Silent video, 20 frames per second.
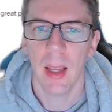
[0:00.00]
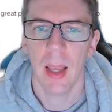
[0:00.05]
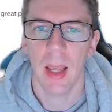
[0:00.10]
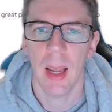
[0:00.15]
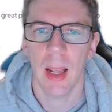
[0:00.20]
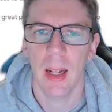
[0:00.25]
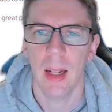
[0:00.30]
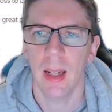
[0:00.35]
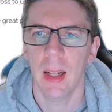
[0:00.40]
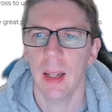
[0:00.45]

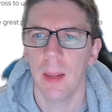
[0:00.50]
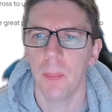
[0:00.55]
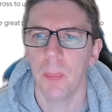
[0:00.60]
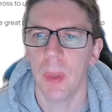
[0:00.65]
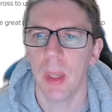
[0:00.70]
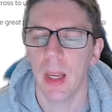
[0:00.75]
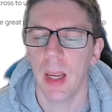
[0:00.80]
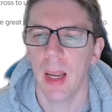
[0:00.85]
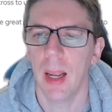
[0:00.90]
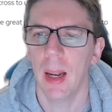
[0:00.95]
in
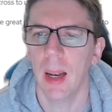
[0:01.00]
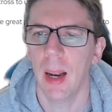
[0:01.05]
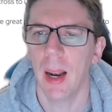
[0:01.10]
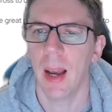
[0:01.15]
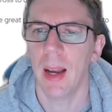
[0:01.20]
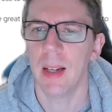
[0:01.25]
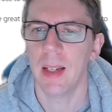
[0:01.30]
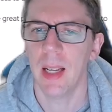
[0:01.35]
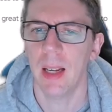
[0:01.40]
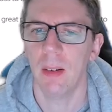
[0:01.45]
an
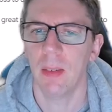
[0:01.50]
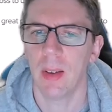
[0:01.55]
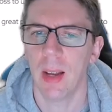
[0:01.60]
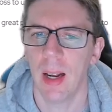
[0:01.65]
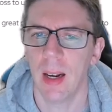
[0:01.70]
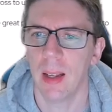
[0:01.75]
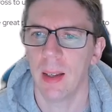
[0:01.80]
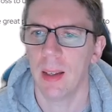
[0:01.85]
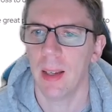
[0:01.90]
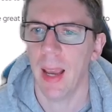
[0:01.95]
idea of
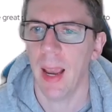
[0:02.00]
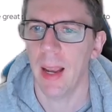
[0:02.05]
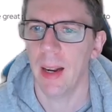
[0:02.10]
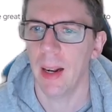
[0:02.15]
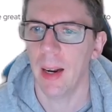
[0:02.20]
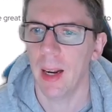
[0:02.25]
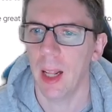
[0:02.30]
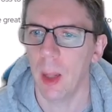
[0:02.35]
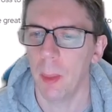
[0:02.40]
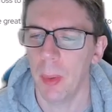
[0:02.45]
kind of getting
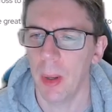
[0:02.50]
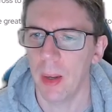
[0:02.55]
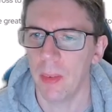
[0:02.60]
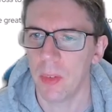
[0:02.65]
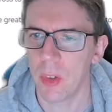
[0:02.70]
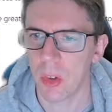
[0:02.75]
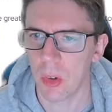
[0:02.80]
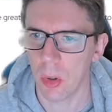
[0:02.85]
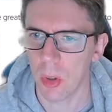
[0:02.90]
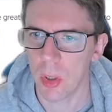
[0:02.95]
a little bit of
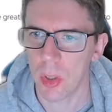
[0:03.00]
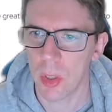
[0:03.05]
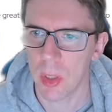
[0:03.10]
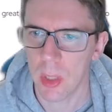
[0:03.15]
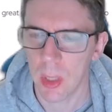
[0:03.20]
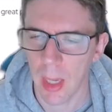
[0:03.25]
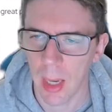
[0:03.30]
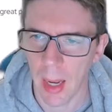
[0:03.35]
trust